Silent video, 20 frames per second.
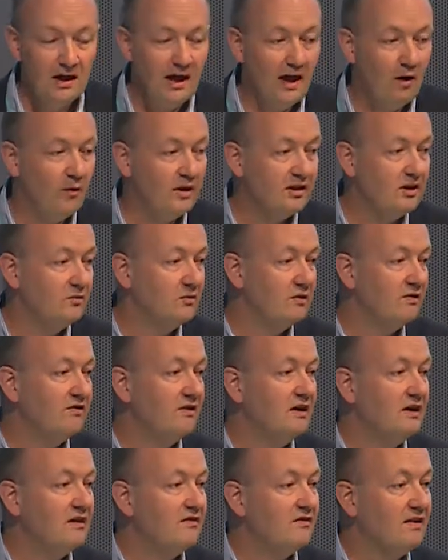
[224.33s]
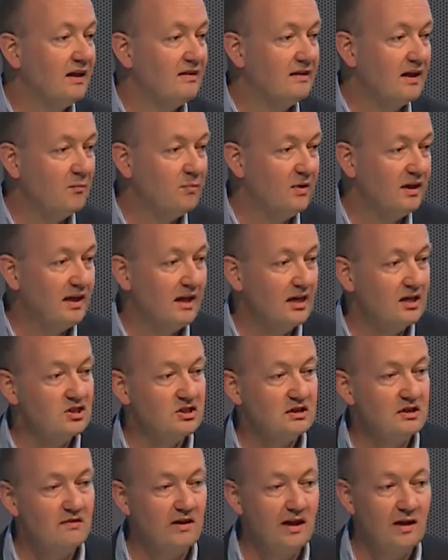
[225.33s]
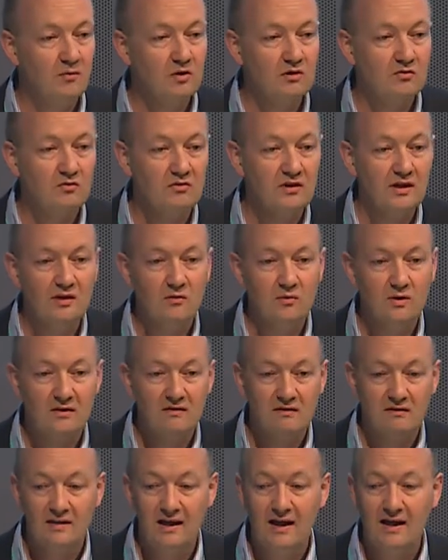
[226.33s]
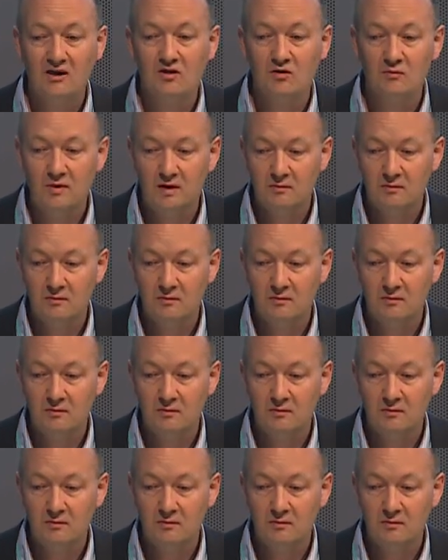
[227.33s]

And what you will see is that the application is able to deal with DICOM